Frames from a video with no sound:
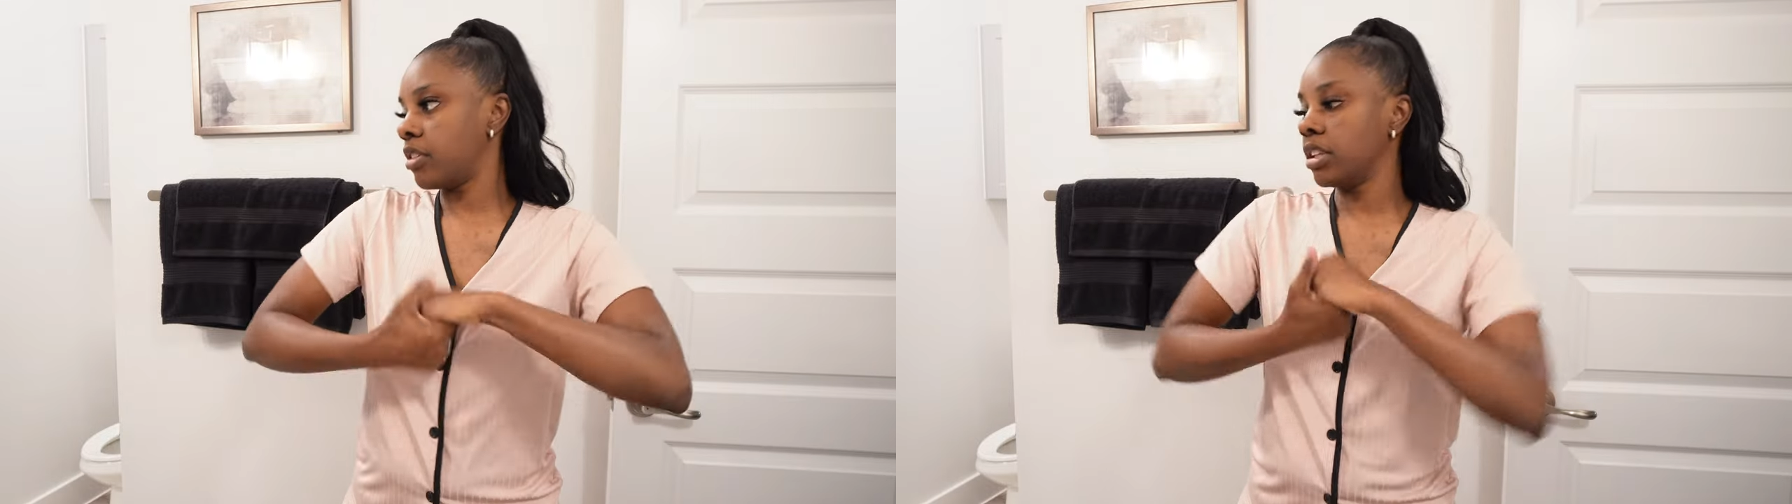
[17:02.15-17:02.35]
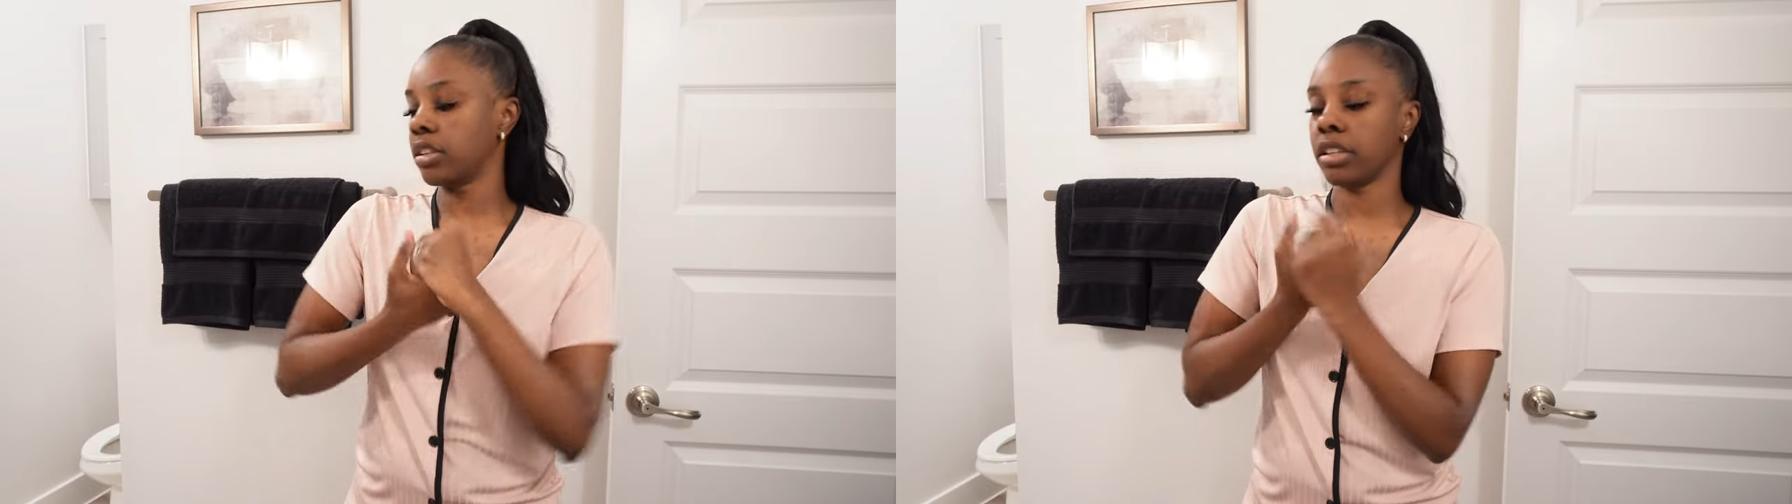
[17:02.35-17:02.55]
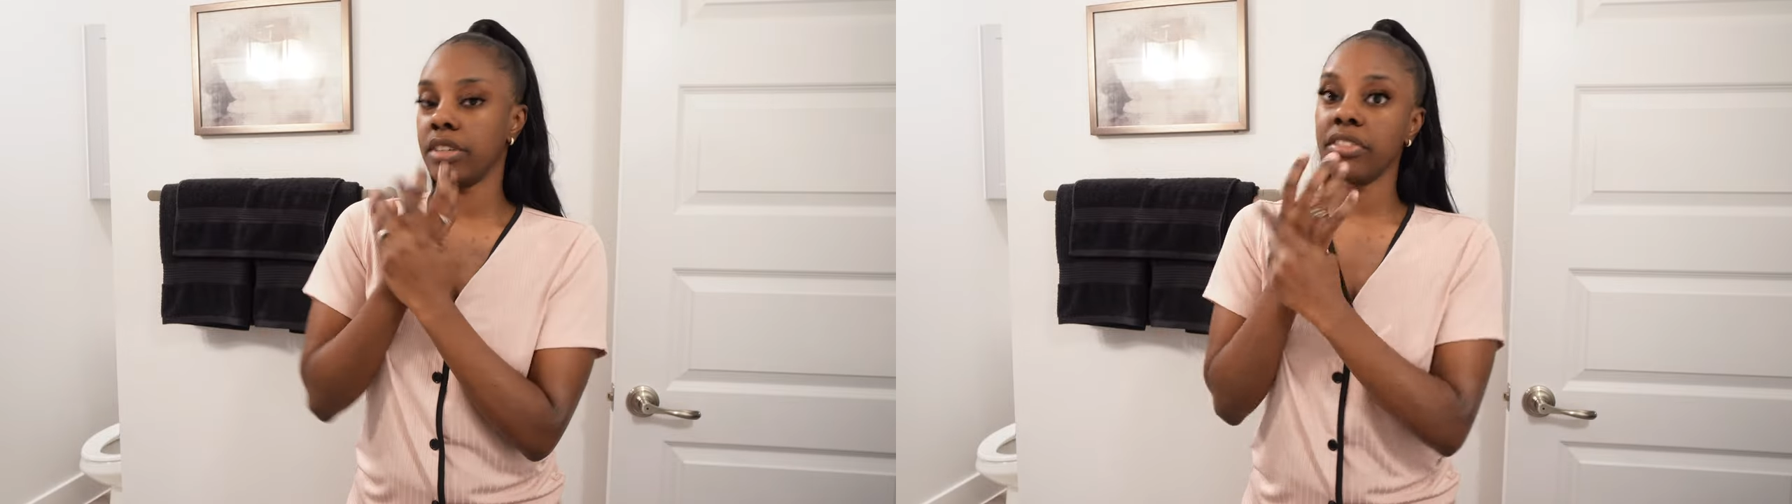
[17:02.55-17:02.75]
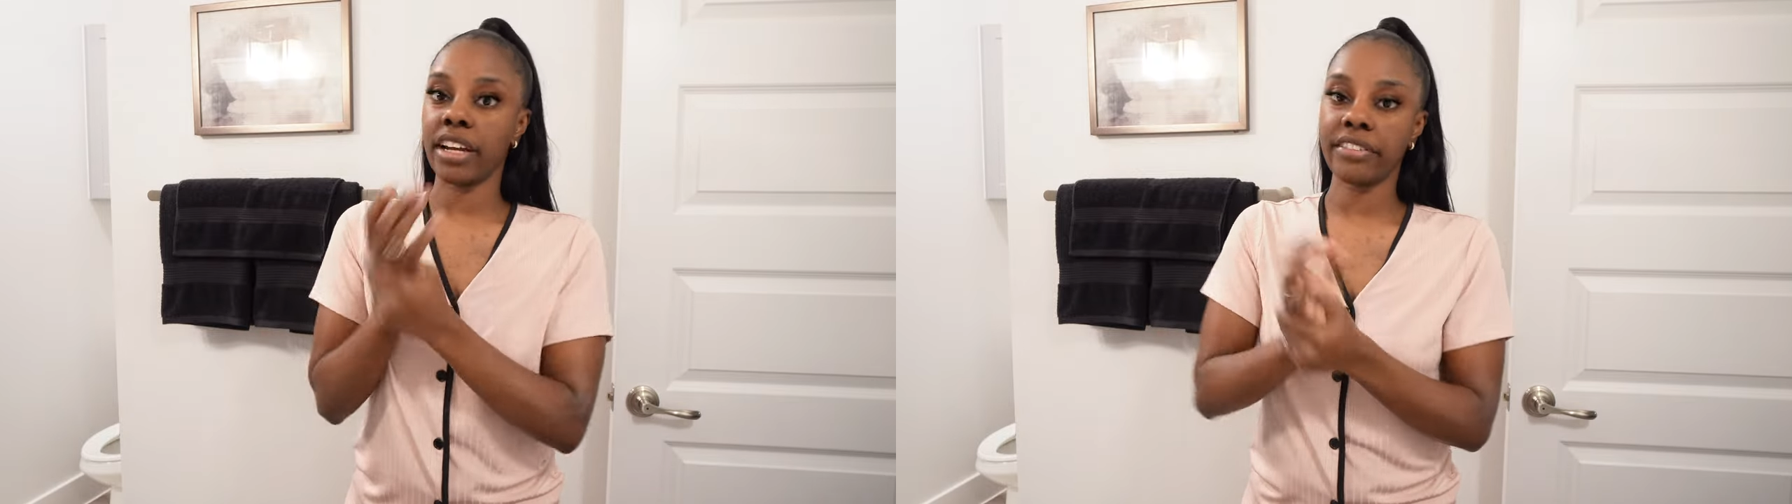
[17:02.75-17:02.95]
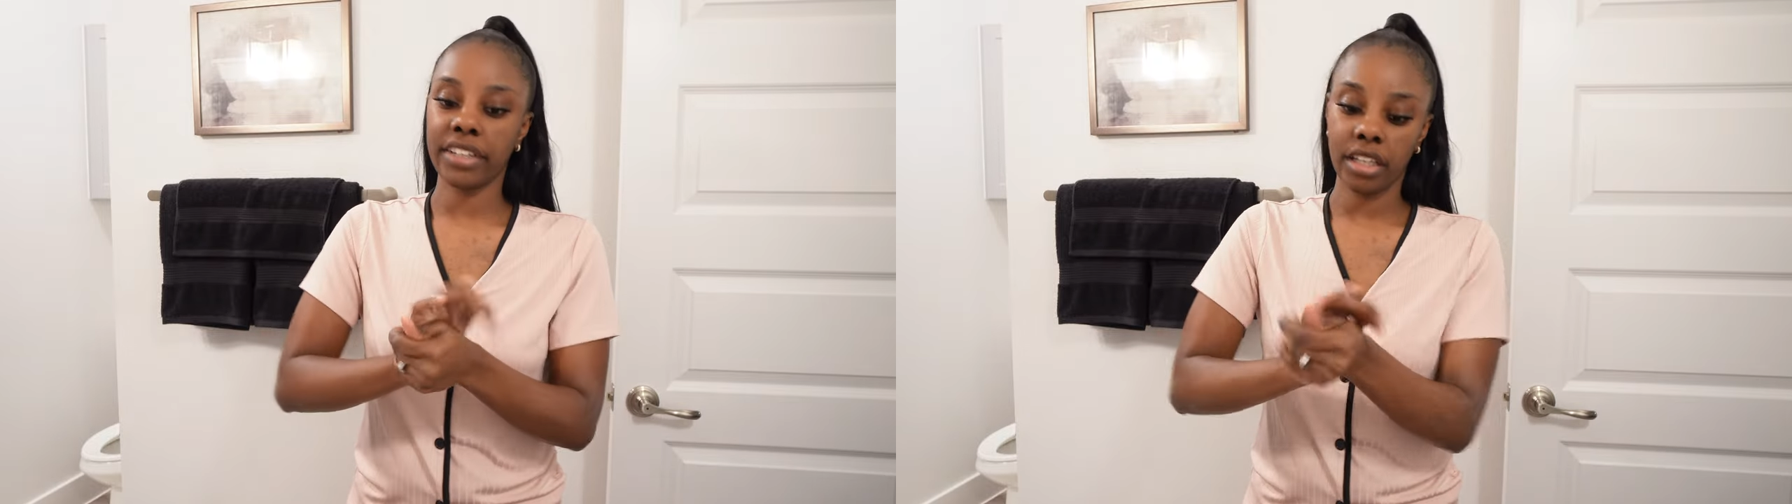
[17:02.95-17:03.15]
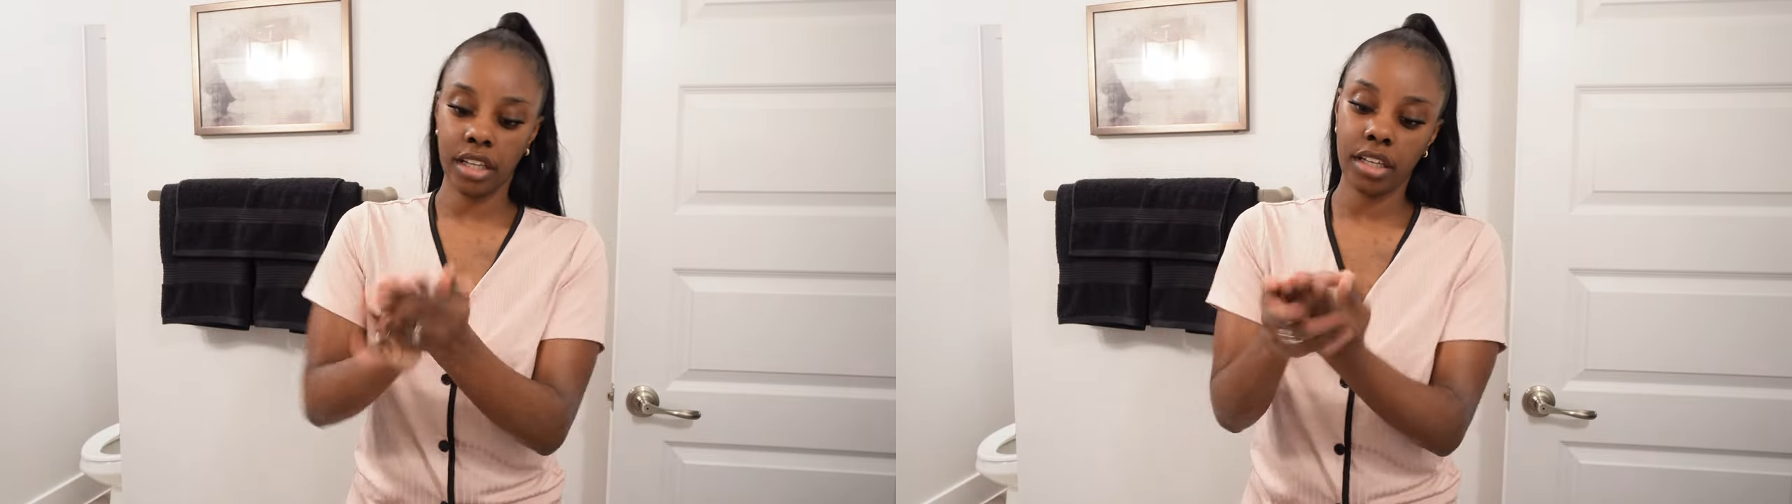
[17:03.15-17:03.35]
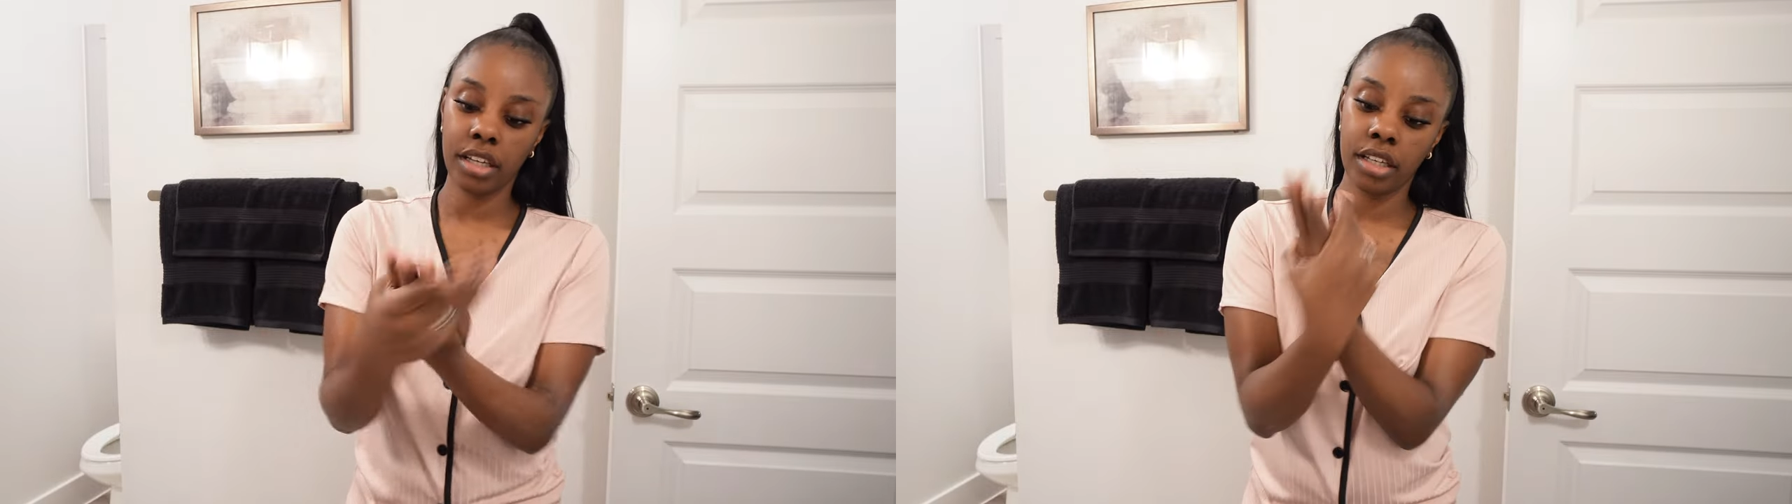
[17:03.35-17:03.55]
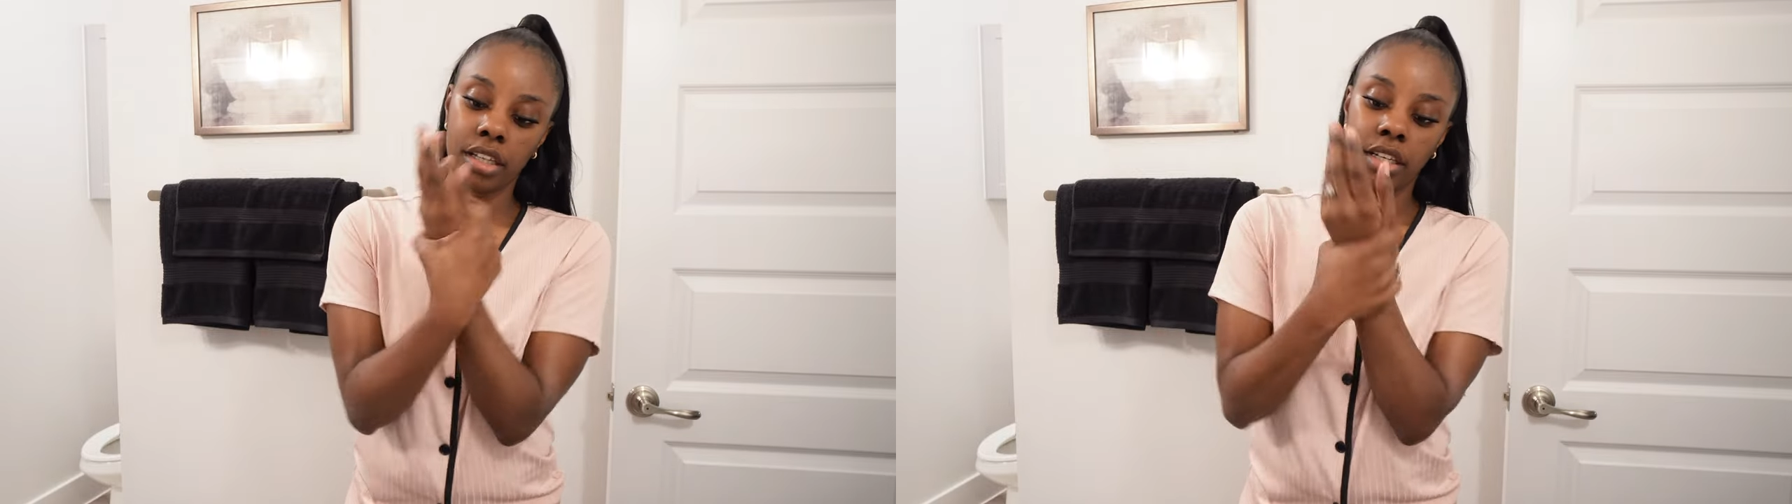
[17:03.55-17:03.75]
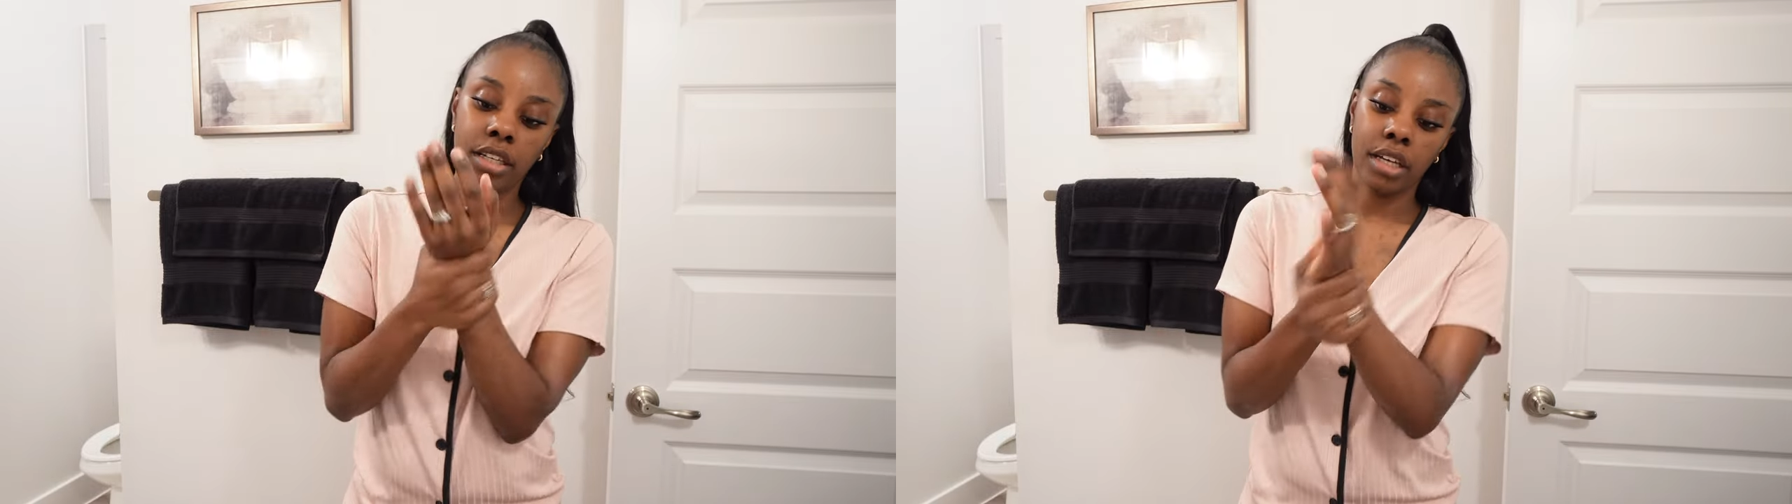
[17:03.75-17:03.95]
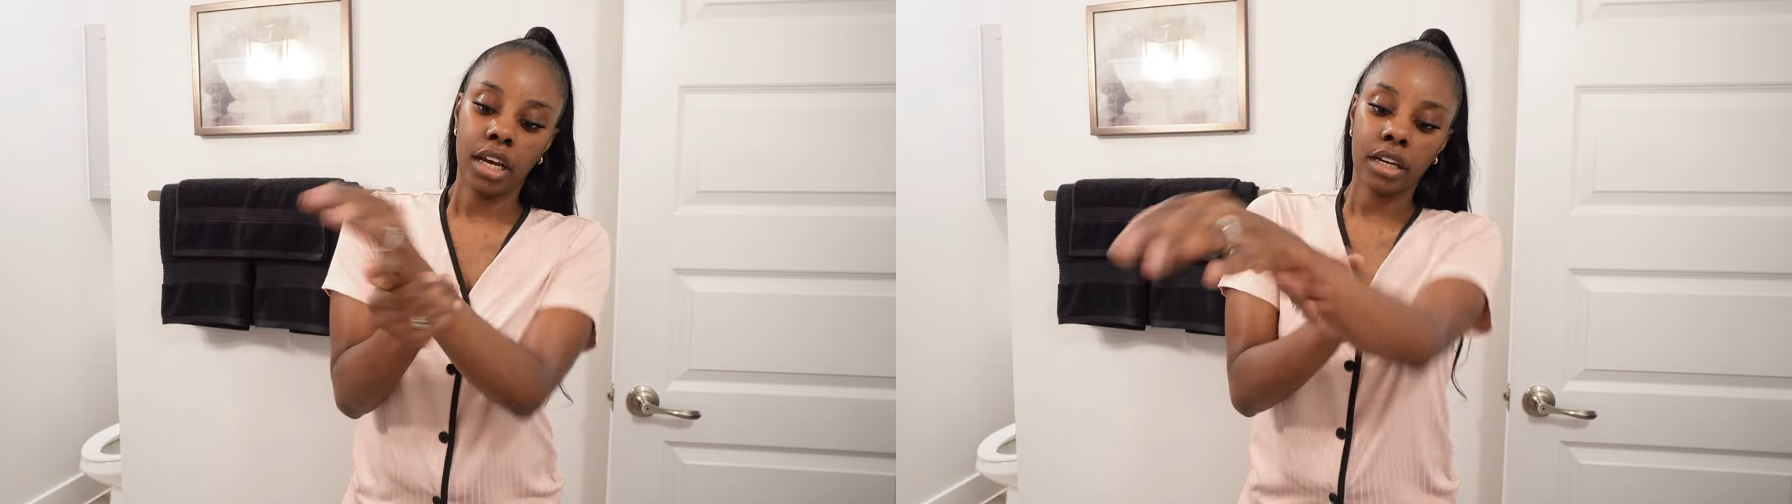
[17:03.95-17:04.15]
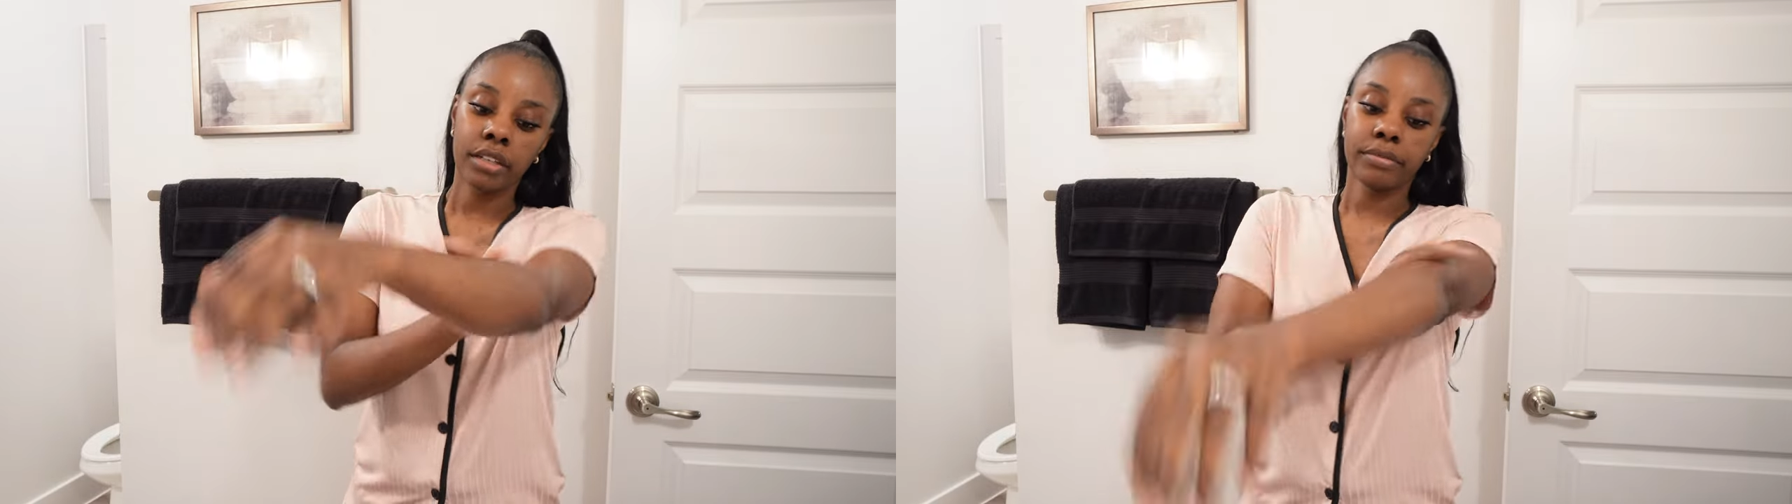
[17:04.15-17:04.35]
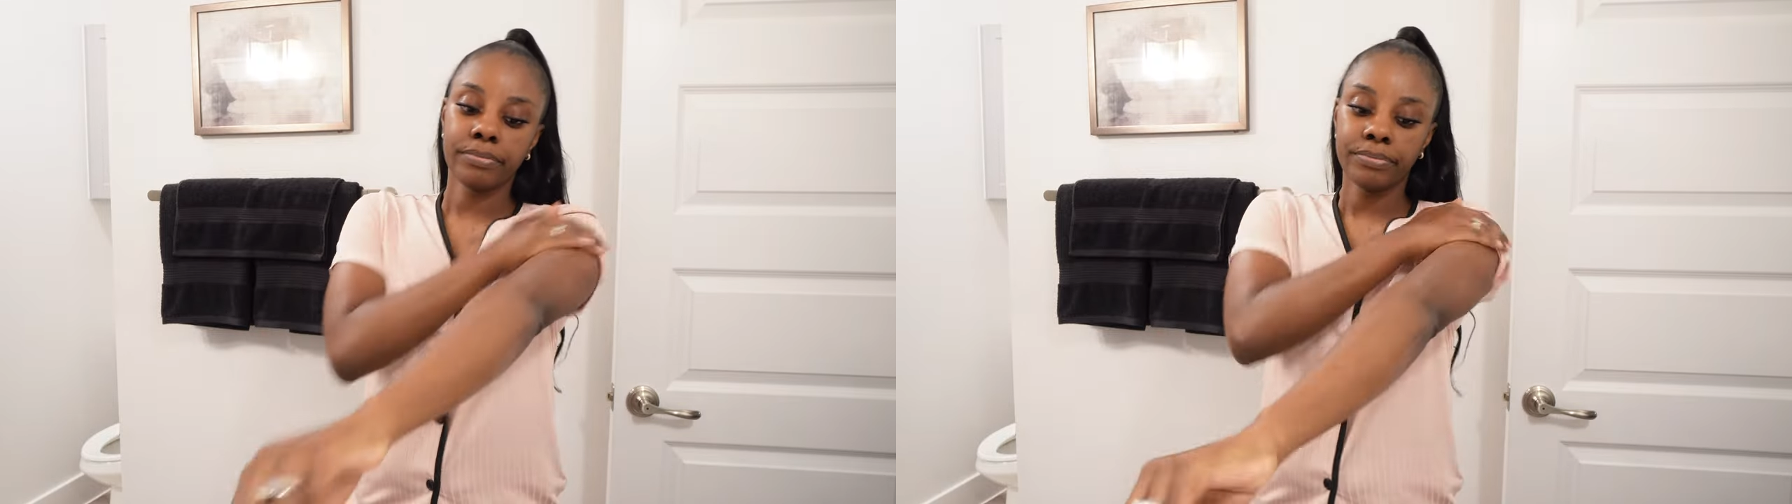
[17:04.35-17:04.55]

literally for everything. Um,